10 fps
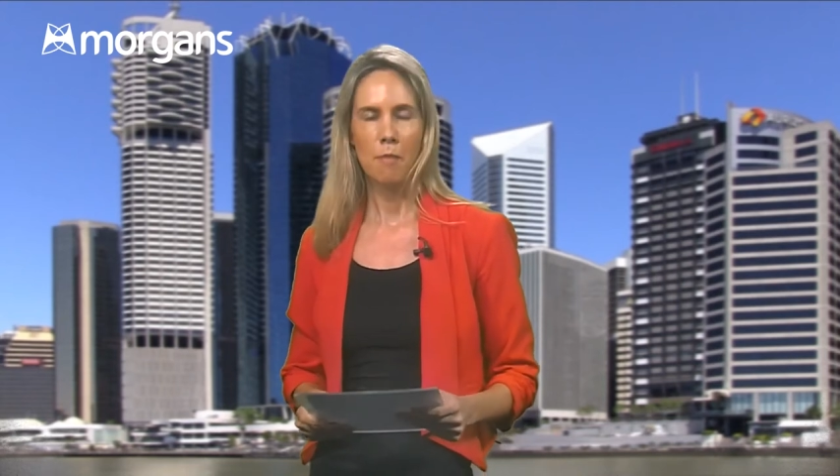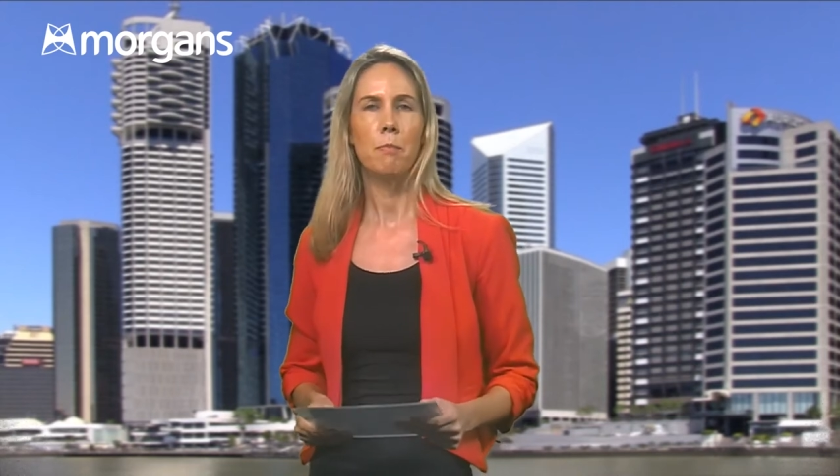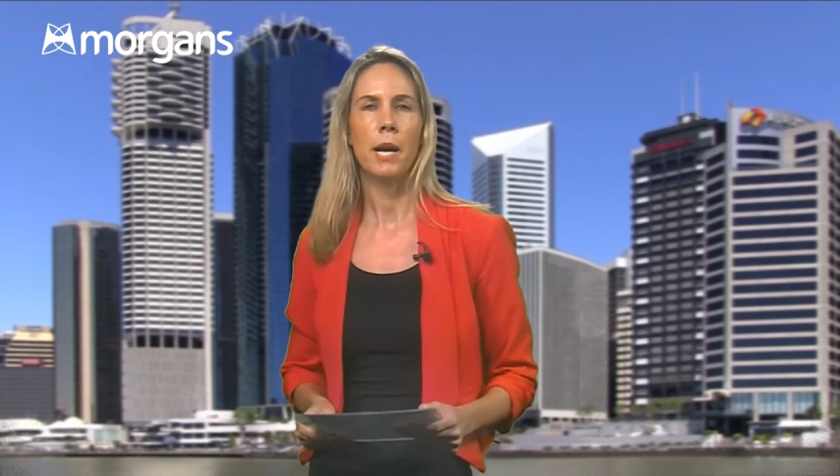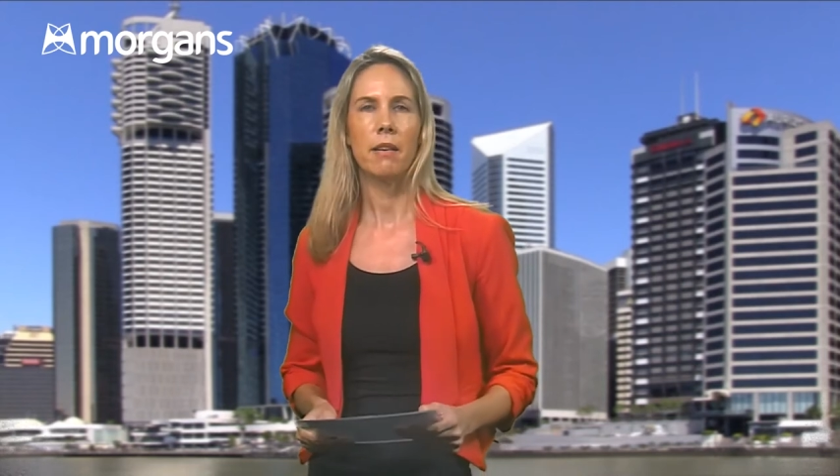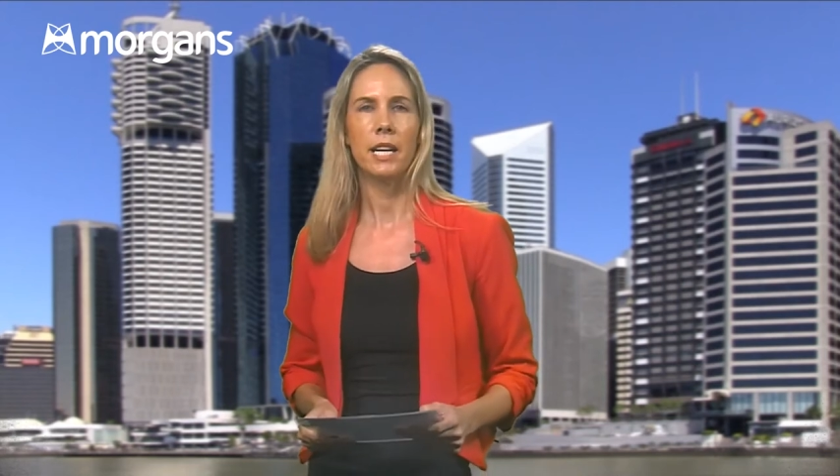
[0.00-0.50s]

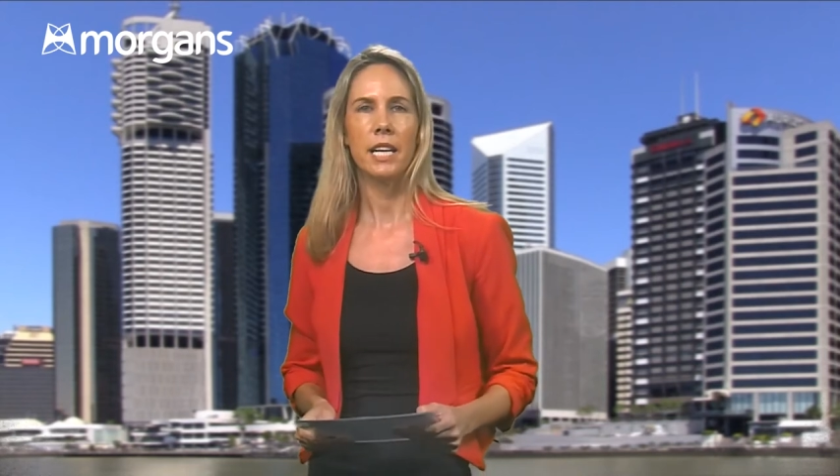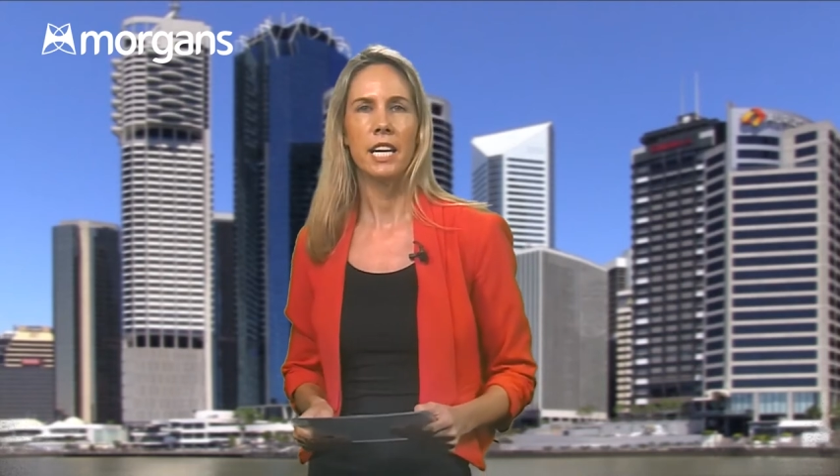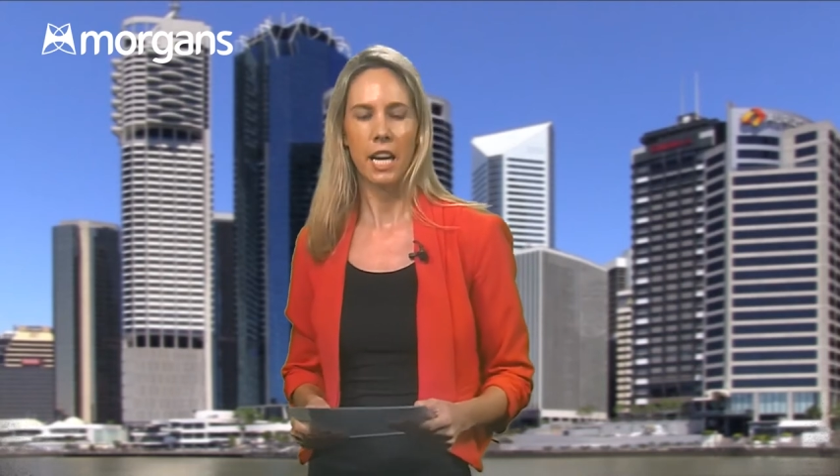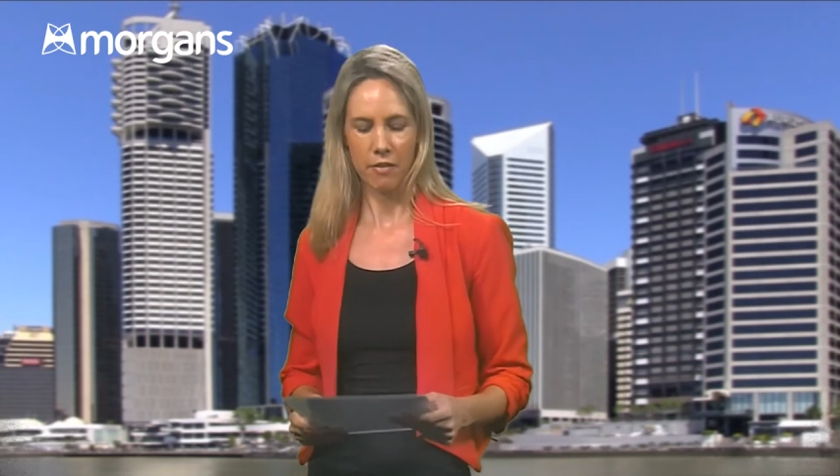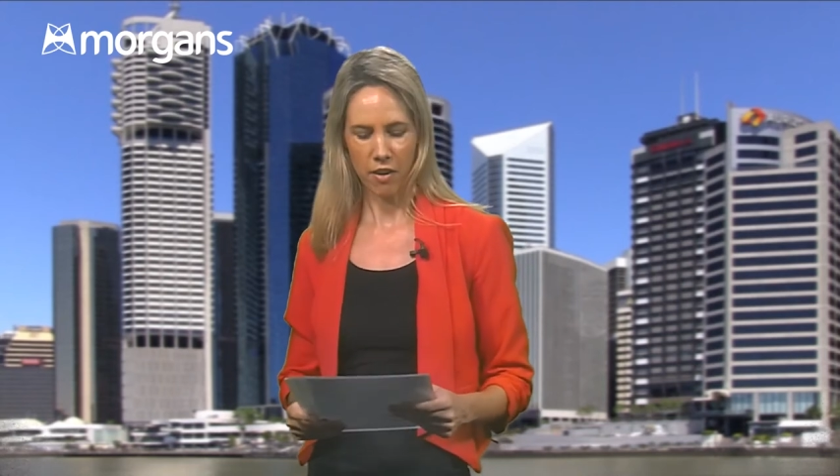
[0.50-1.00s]
Berri
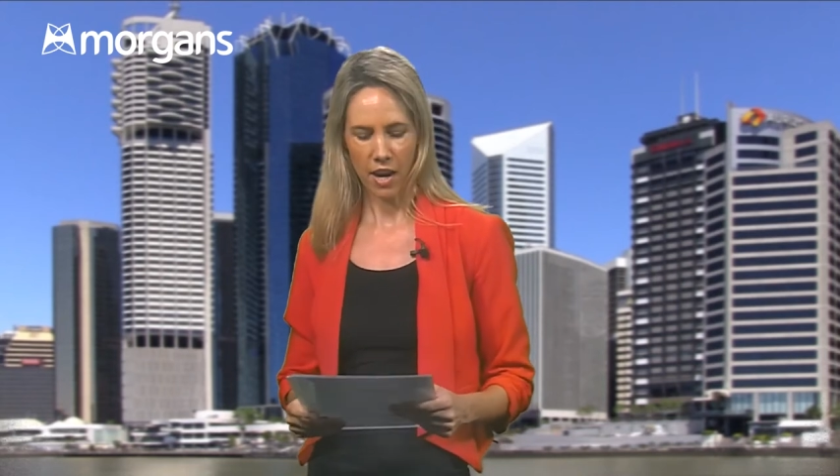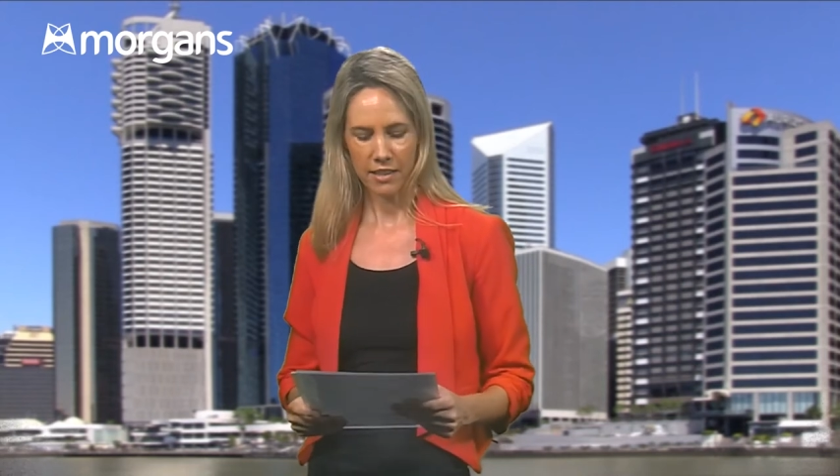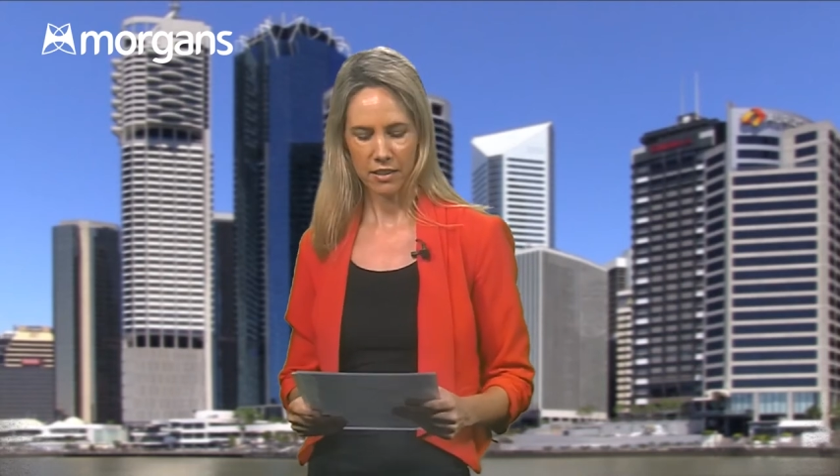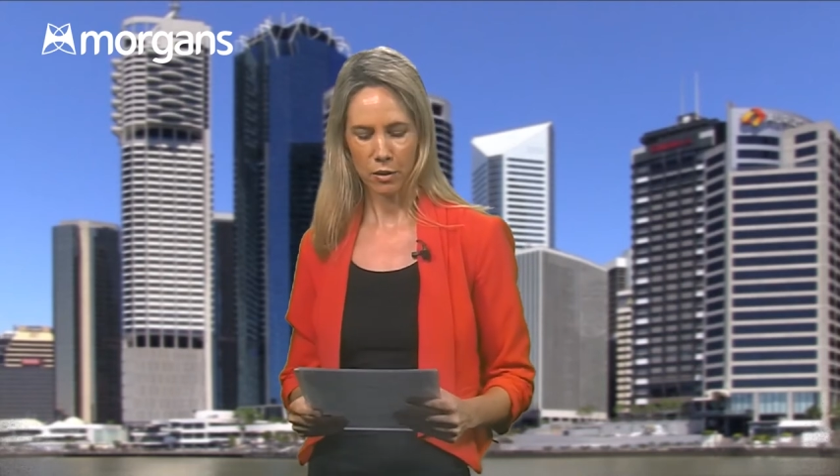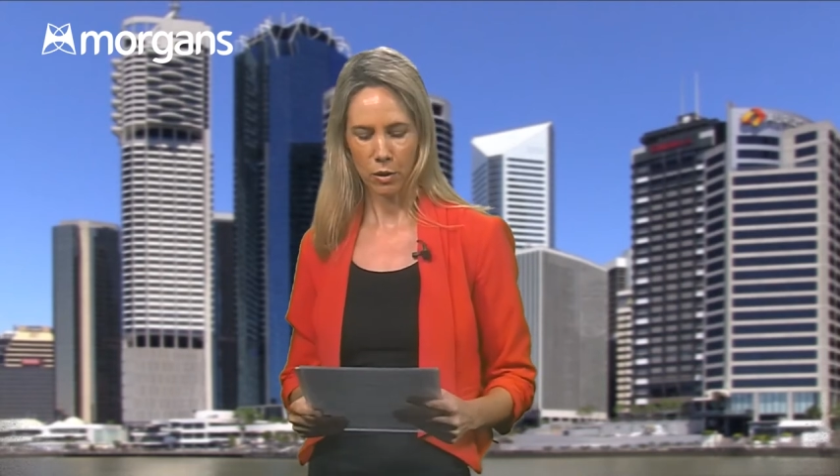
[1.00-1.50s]
and
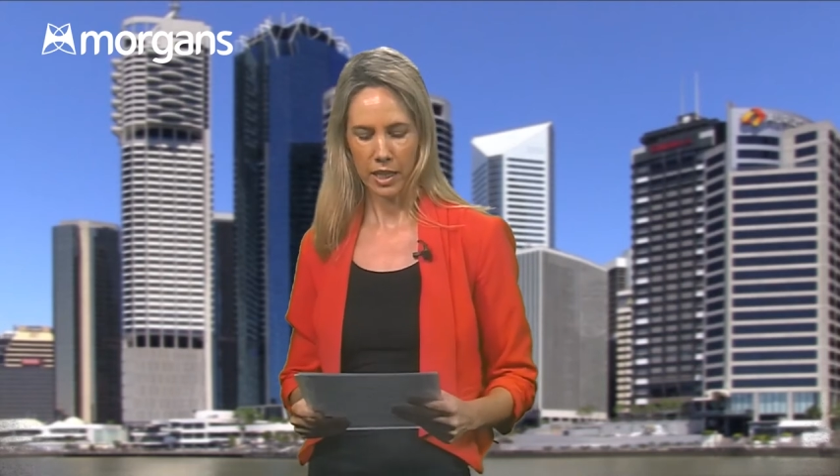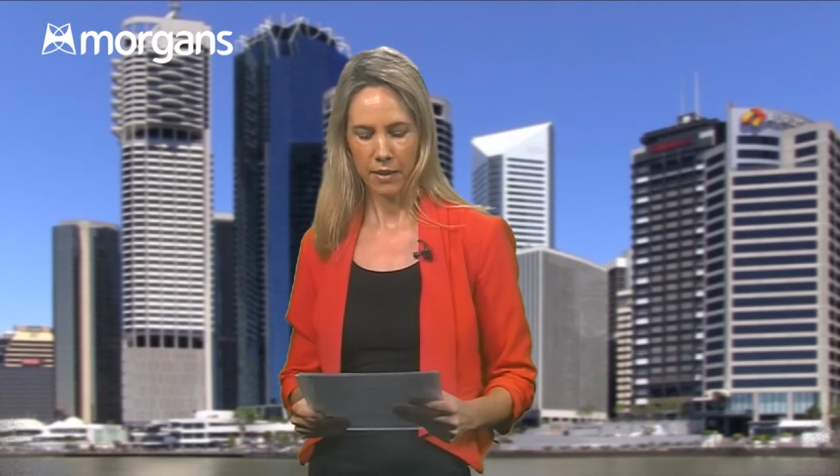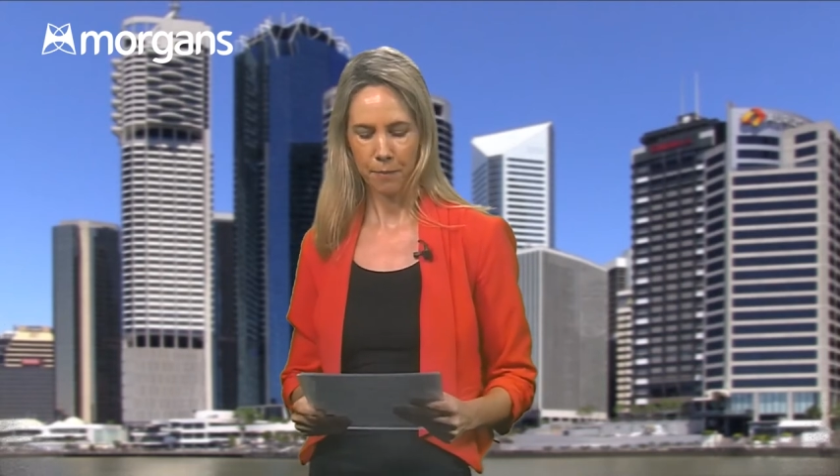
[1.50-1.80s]
Vitasoy.